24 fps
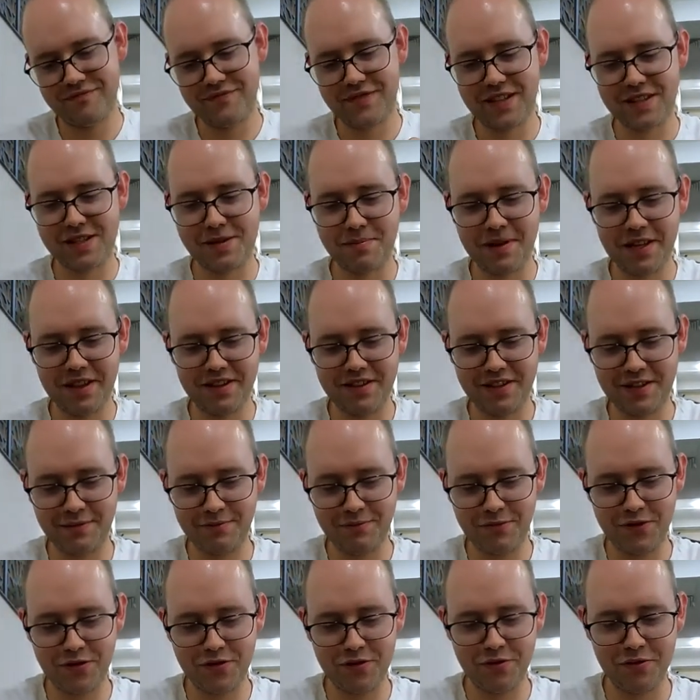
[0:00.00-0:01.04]
That's a bit
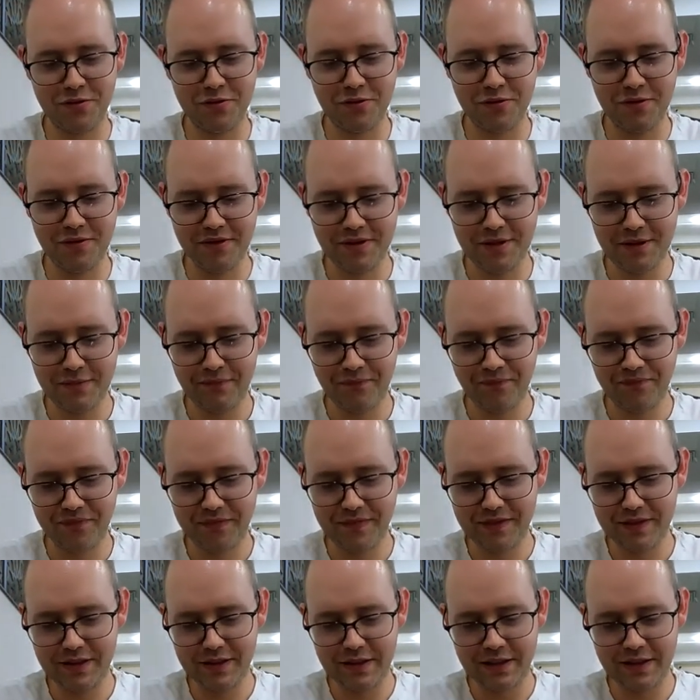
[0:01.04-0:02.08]
too
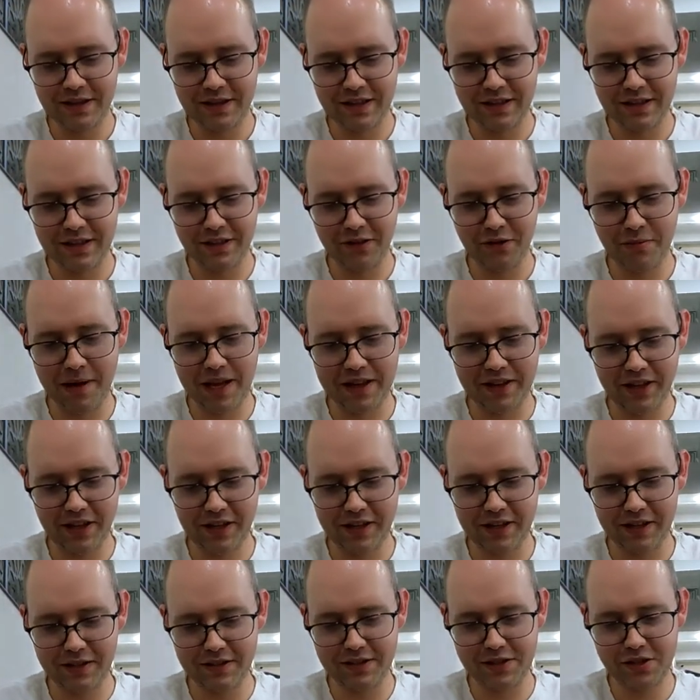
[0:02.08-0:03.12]
nomadic,
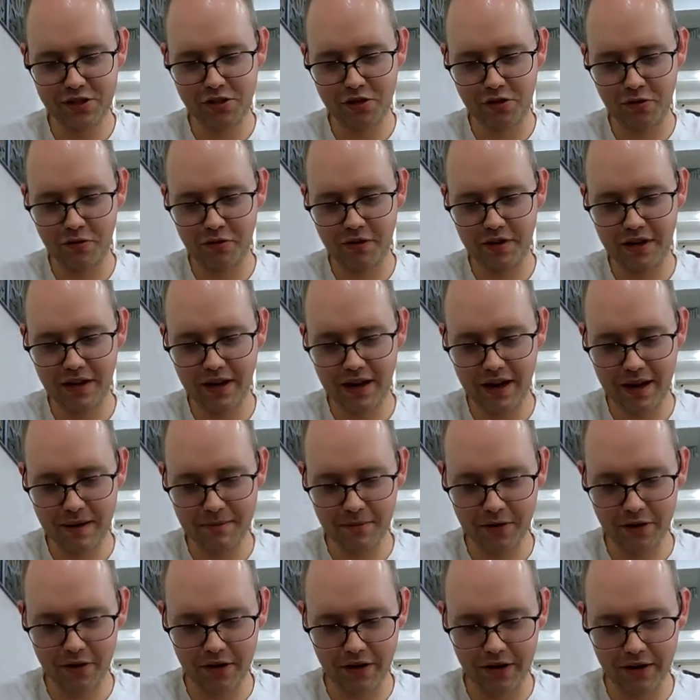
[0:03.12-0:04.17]
so
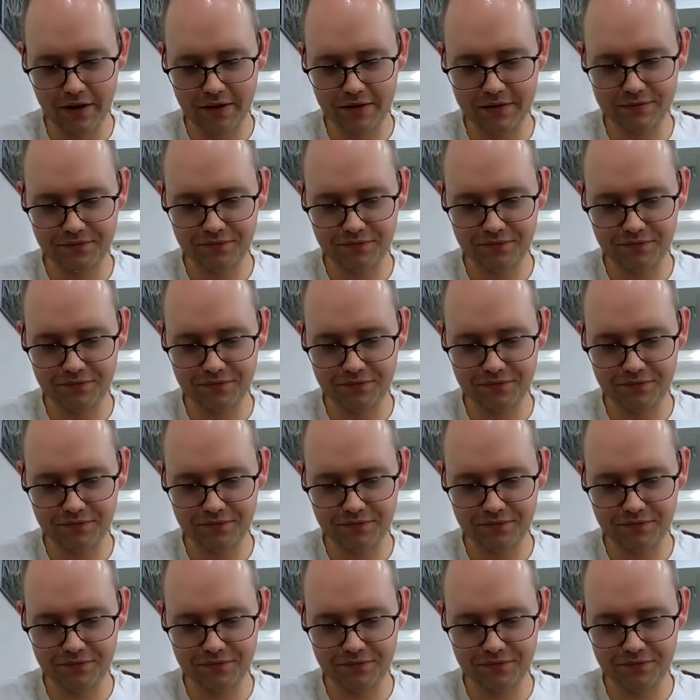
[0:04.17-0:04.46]
I'm gonna